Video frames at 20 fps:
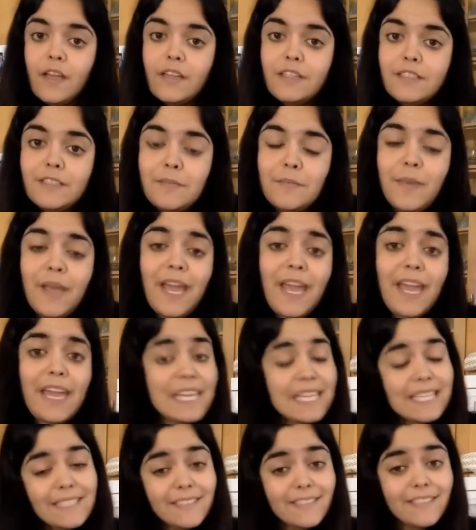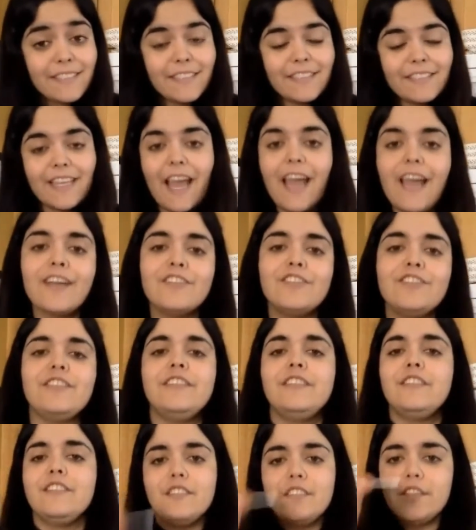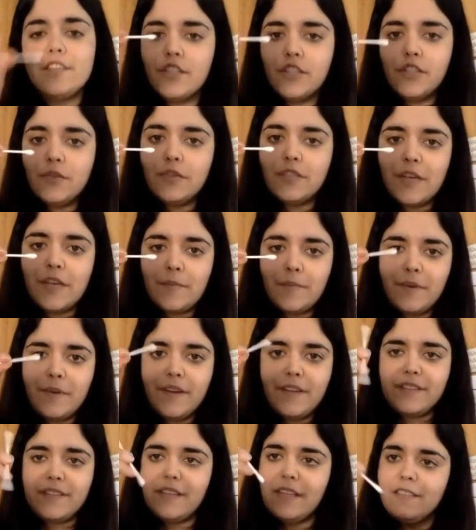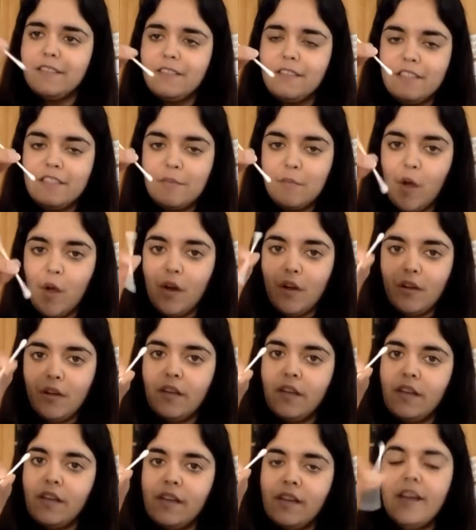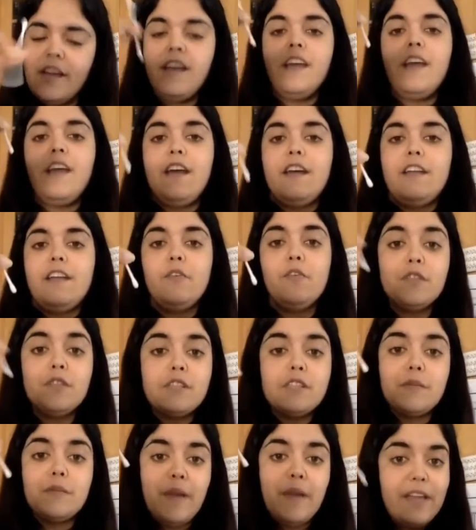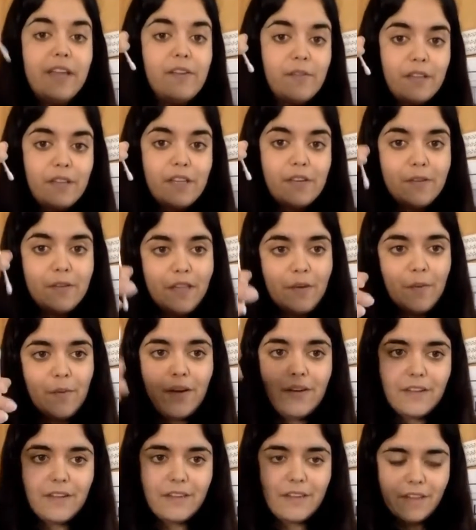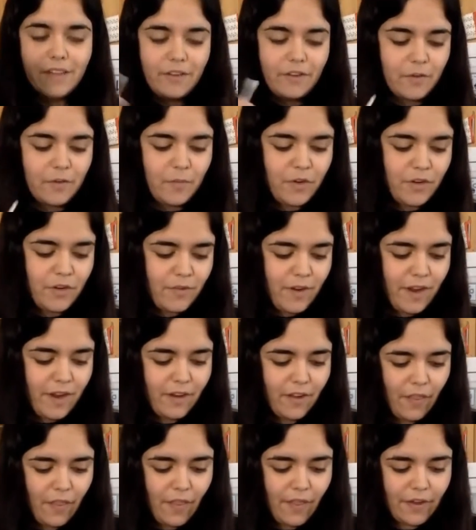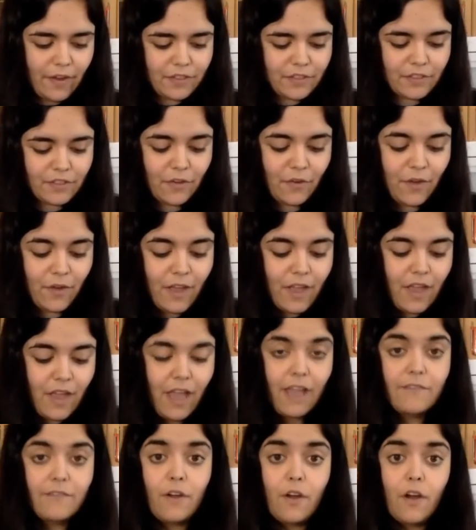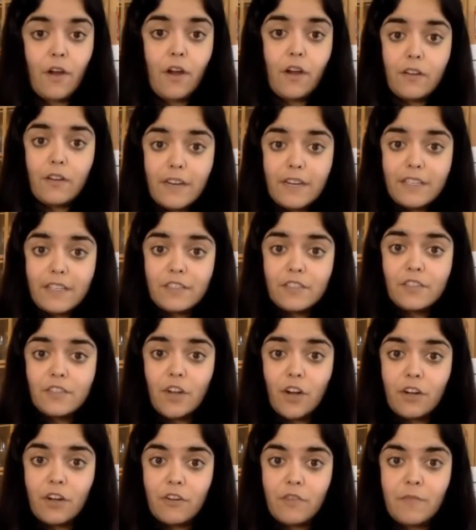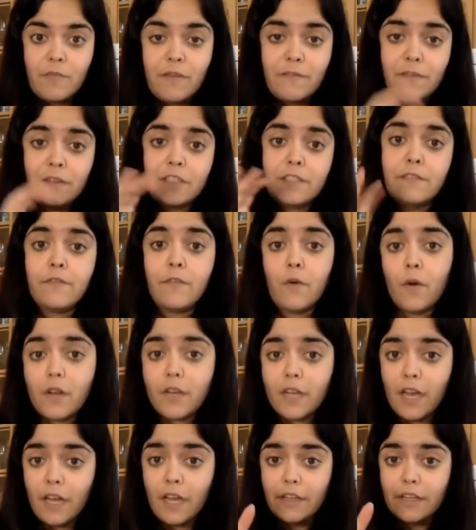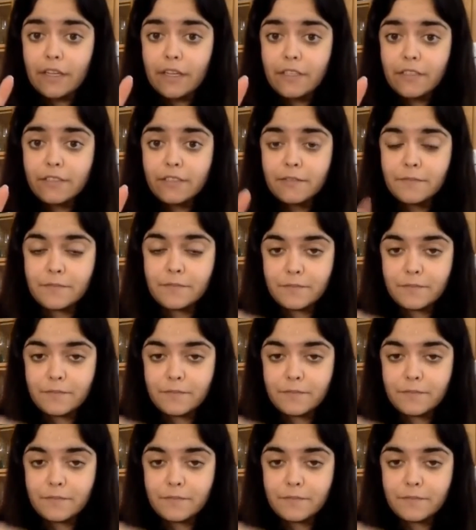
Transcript: to paint is actually just a Q-tip. It's nice and small, and it holds the paint really well, and then you can put it right on there. So I've already started with my first 4 colors,